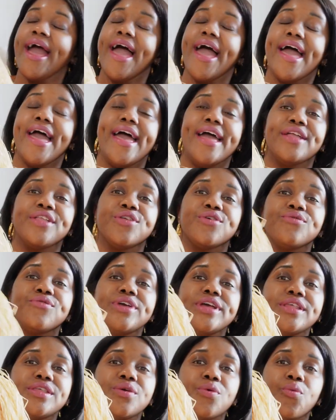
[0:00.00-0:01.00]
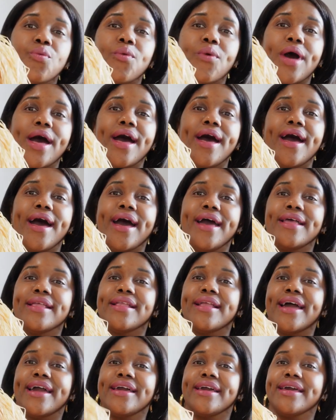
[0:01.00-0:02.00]
And the reason why I
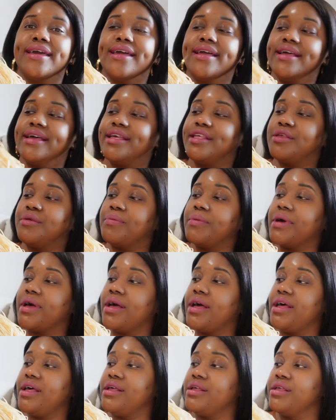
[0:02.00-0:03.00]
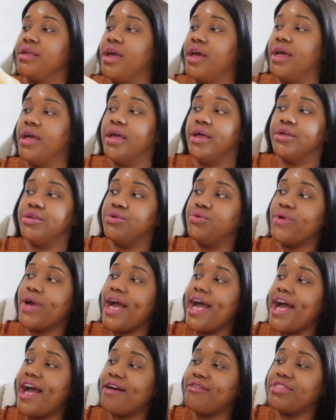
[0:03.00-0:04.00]
like it is because you
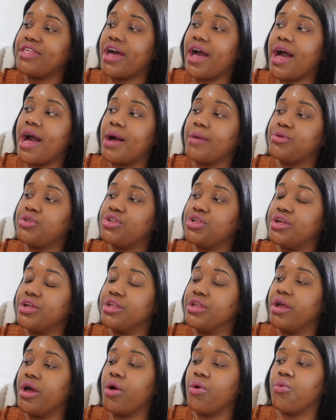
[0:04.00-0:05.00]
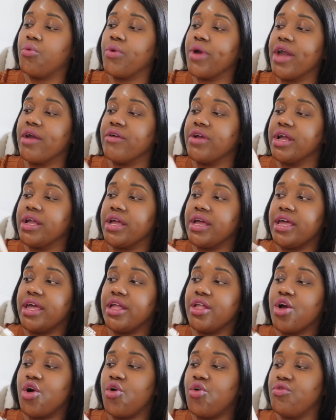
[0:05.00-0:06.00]
have the option of wearing
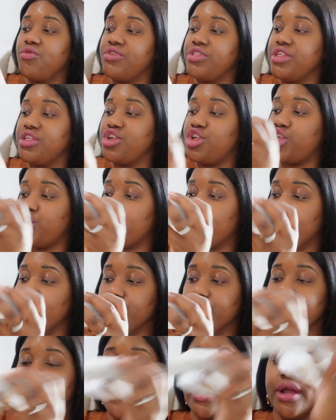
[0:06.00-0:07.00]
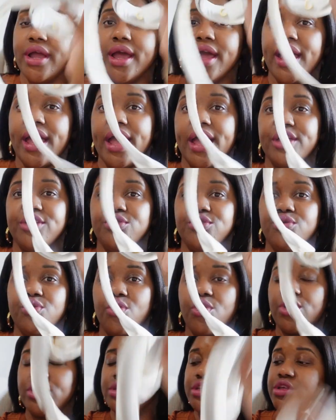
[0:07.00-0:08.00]
it over the shoulder, and you
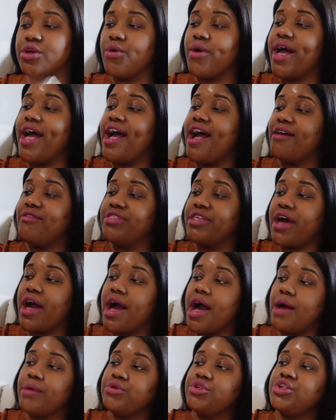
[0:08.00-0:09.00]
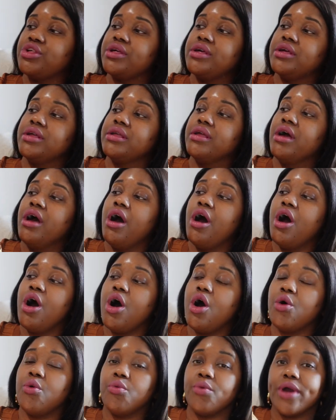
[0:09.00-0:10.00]
also have the option
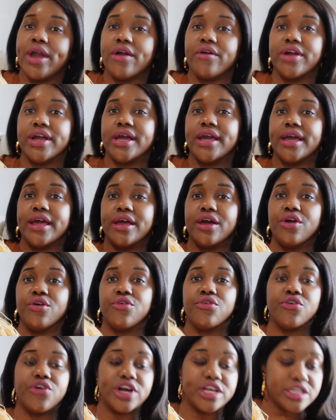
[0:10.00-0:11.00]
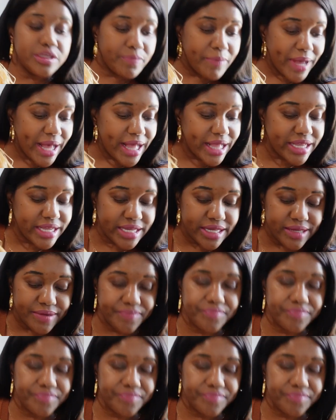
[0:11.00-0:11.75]
of wearing it crossbody.